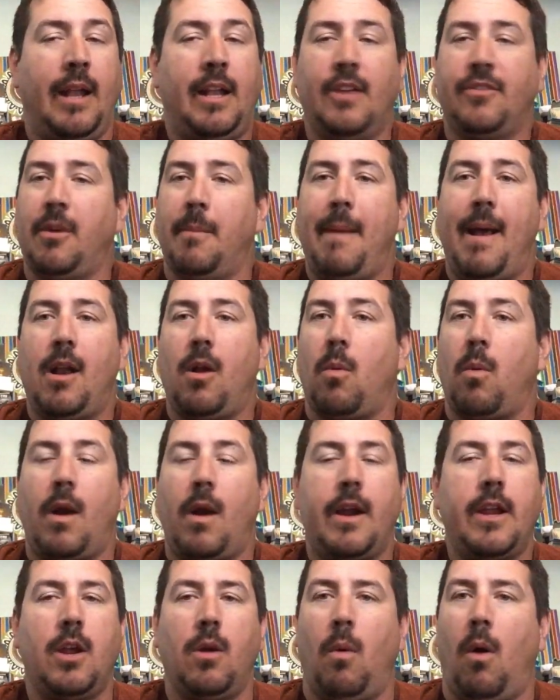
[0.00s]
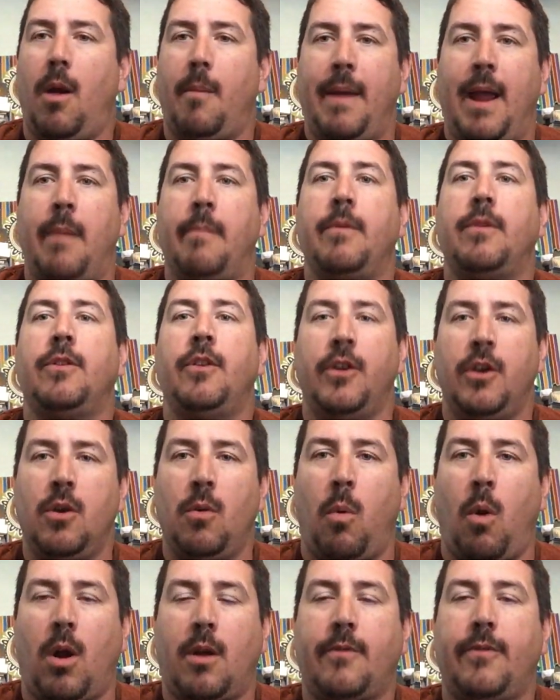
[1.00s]
It doesn't matter where you are, man. Do
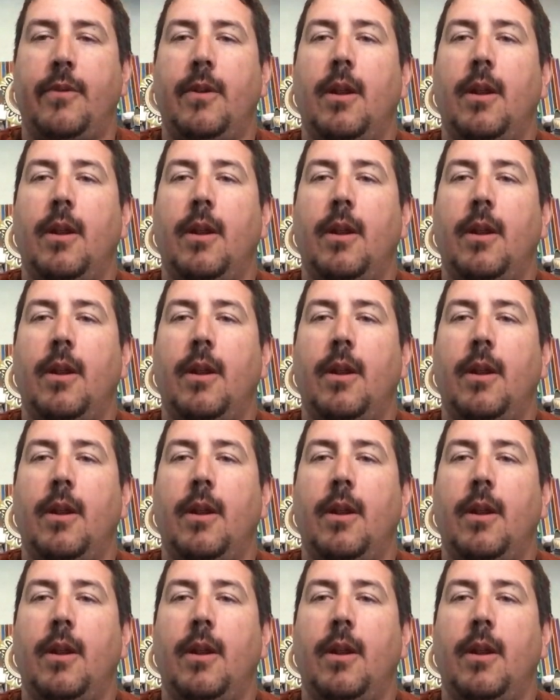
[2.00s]
you work?